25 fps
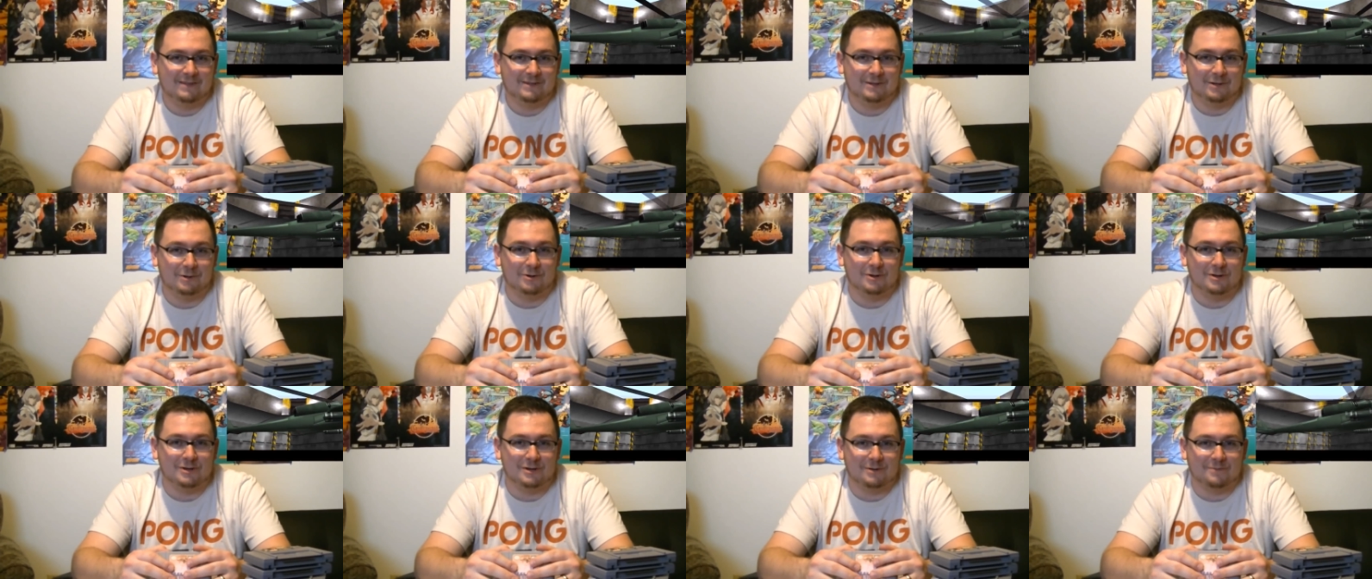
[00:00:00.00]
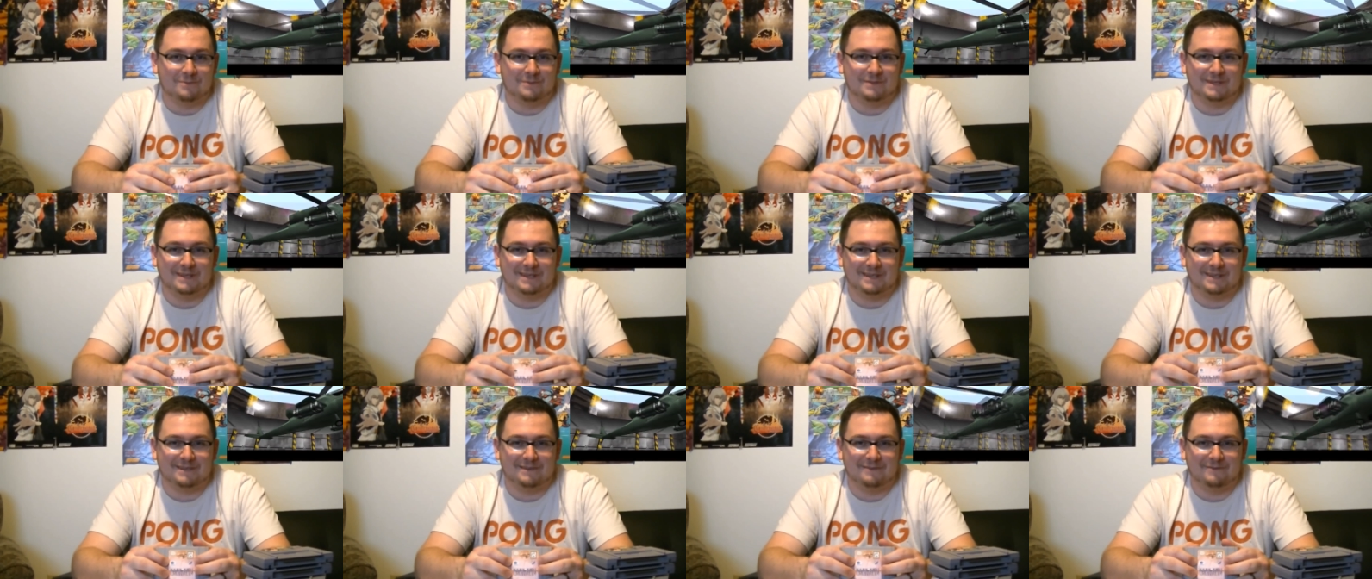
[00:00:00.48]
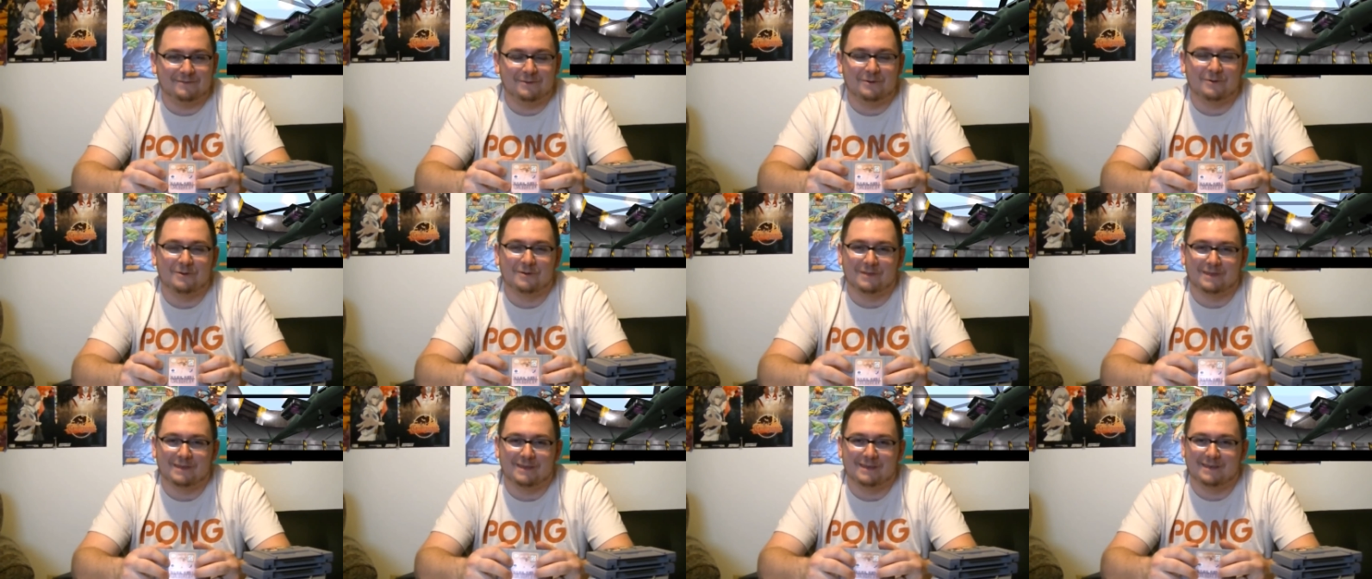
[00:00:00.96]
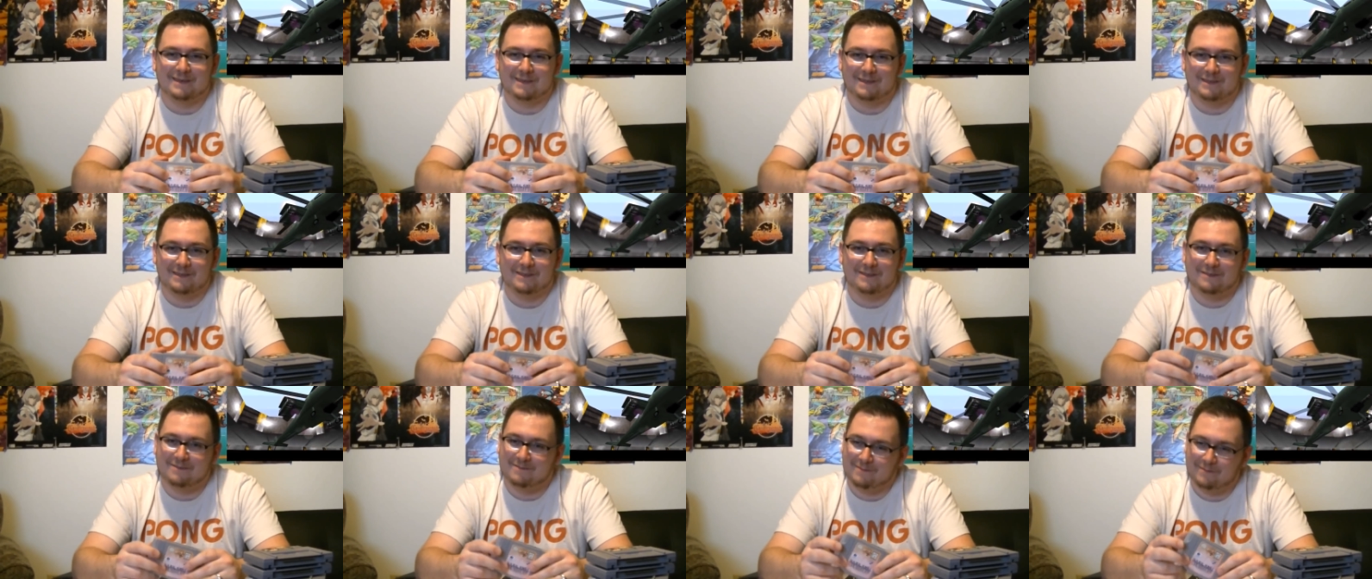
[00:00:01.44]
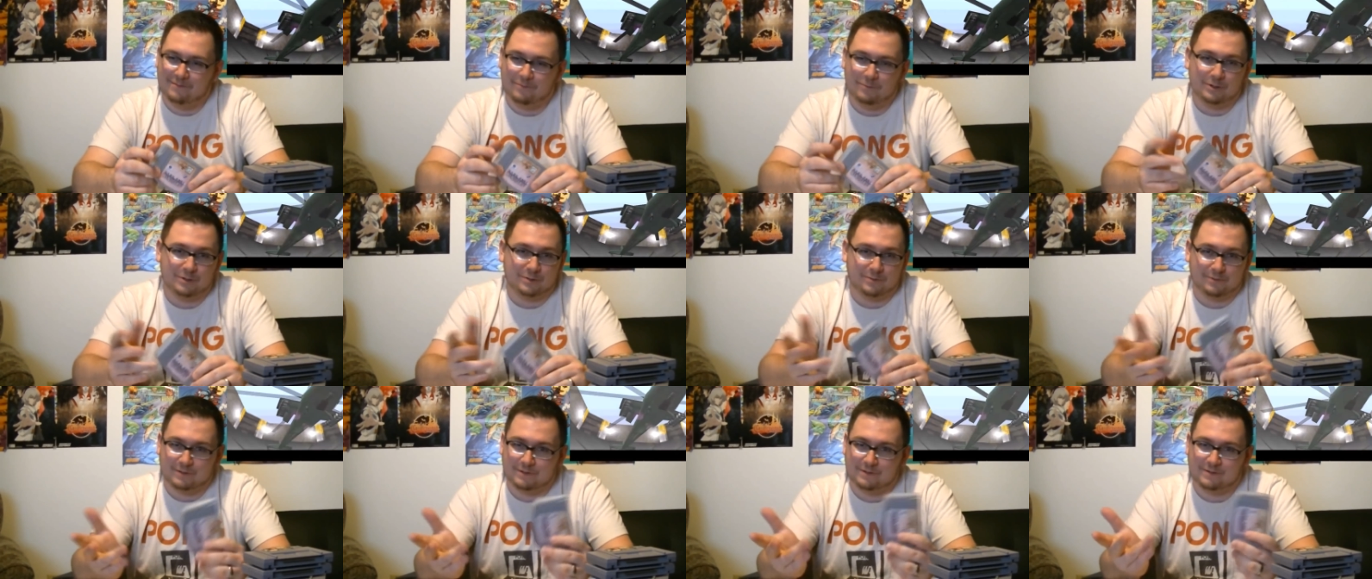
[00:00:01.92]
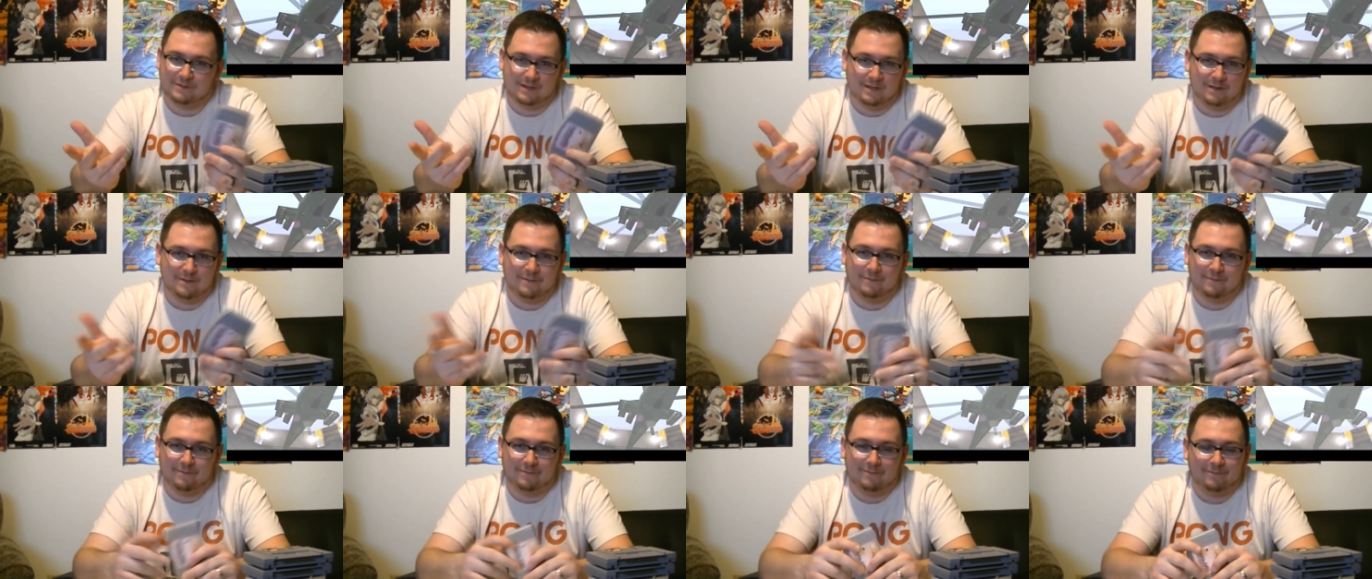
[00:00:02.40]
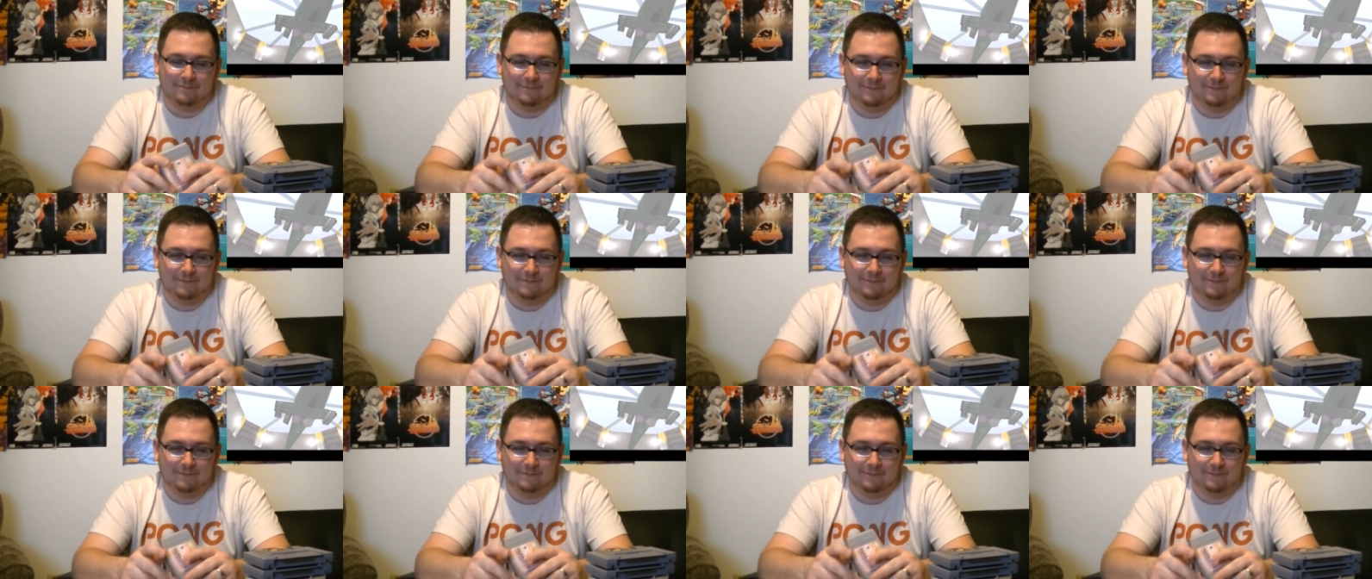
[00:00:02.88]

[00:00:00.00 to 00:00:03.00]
Duke Nukem 64, the which was you know